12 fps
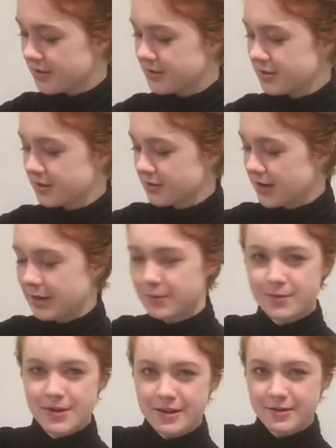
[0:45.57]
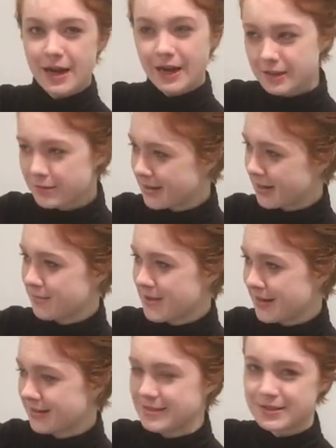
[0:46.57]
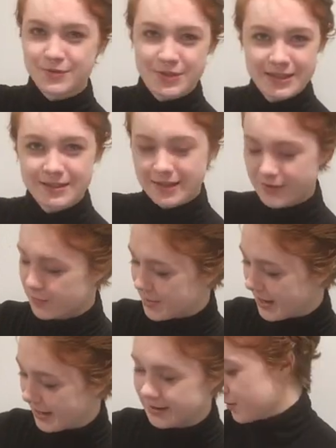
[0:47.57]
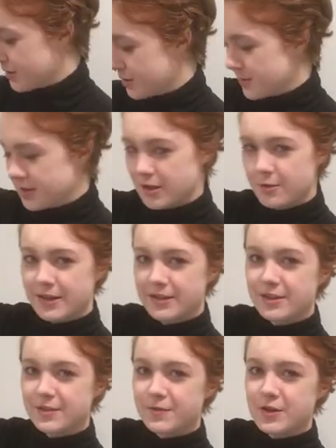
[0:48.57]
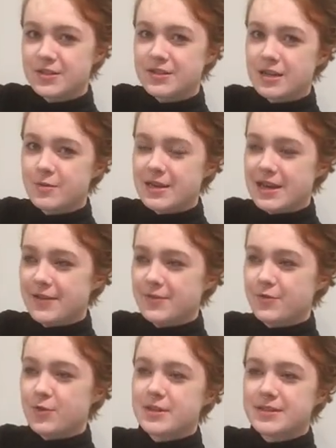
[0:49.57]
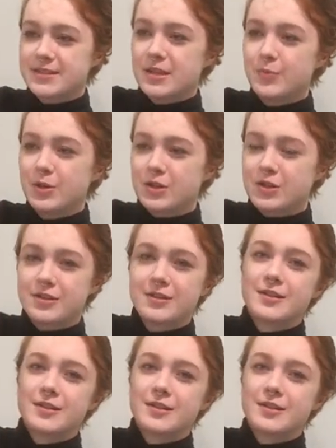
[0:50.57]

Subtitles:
So I would highly recommend this vegan leather bag. Once we go in, the first thing we have, of course, is a book.